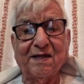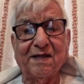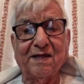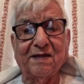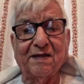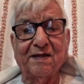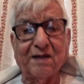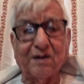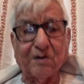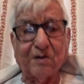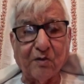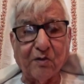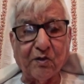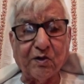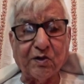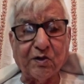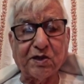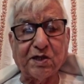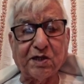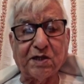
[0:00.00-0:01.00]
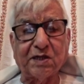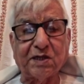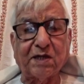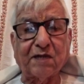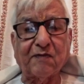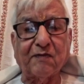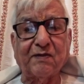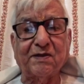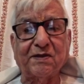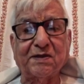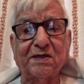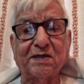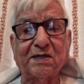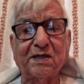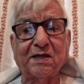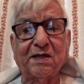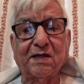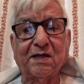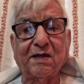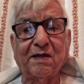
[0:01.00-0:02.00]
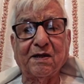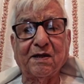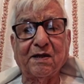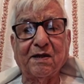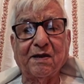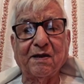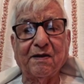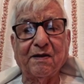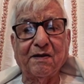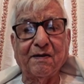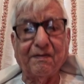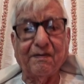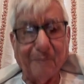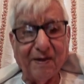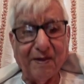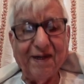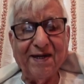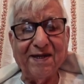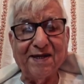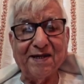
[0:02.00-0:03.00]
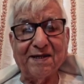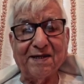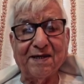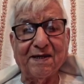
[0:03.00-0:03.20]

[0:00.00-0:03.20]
the Gur Shatak was printed.